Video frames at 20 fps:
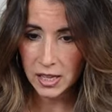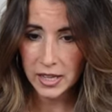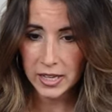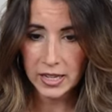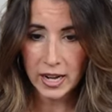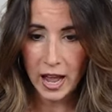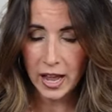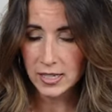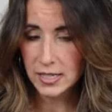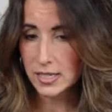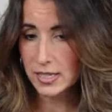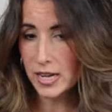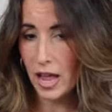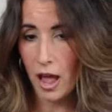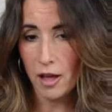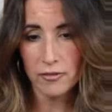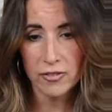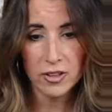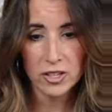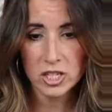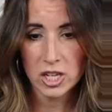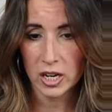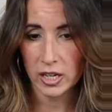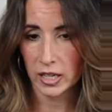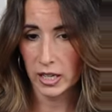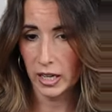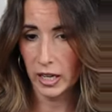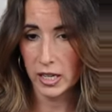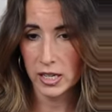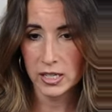The knot does not feel
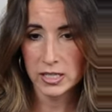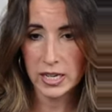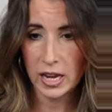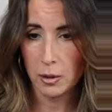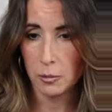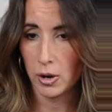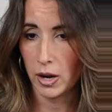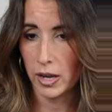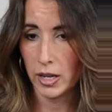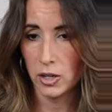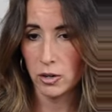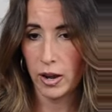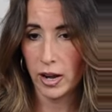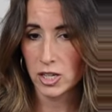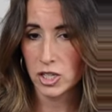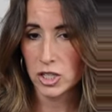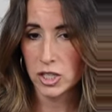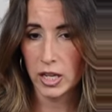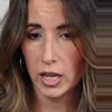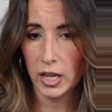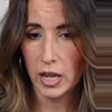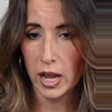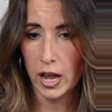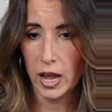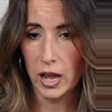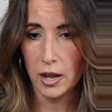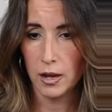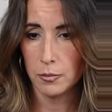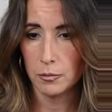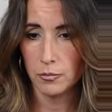chunky, Tamara. You actually,
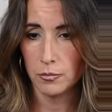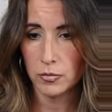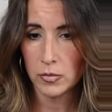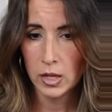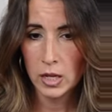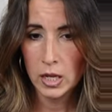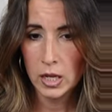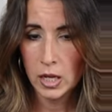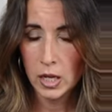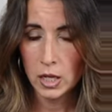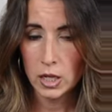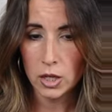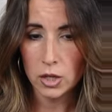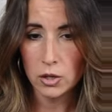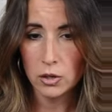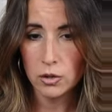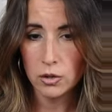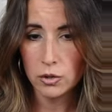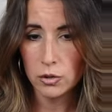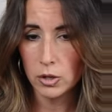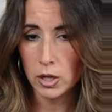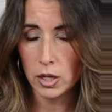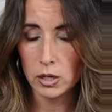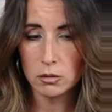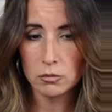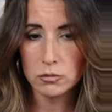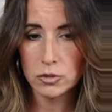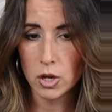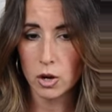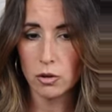um, you
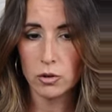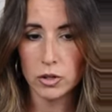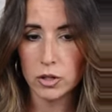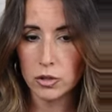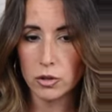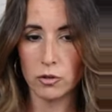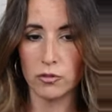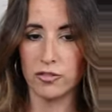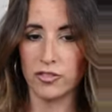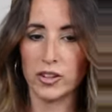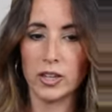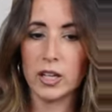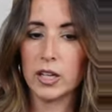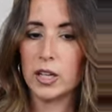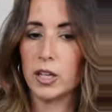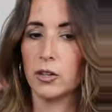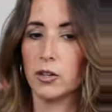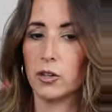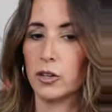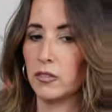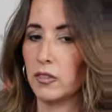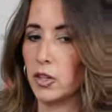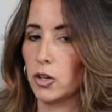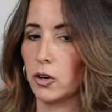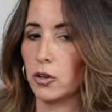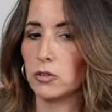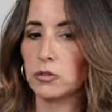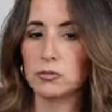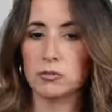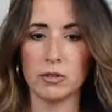don't you don't feel it you don't even
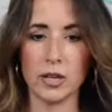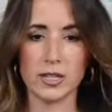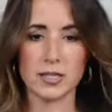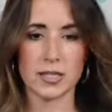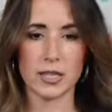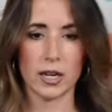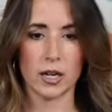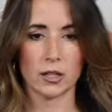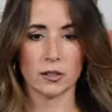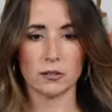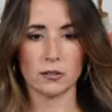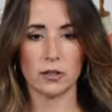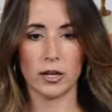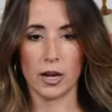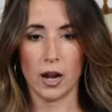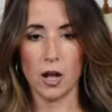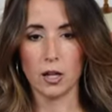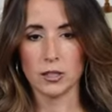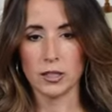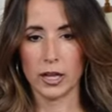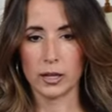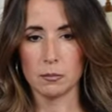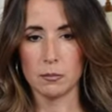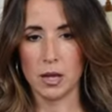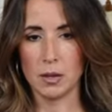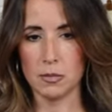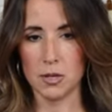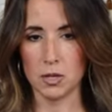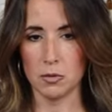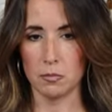know it's there at all like
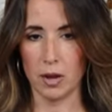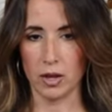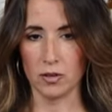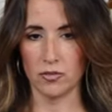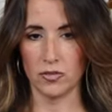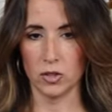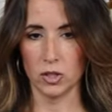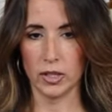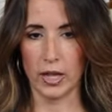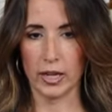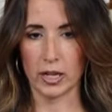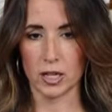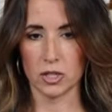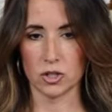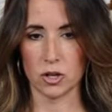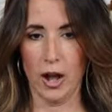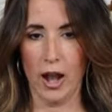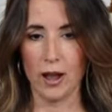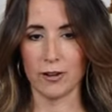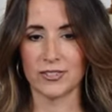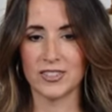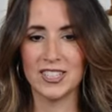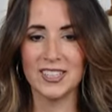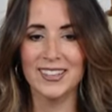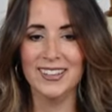maybe you might feel like a draft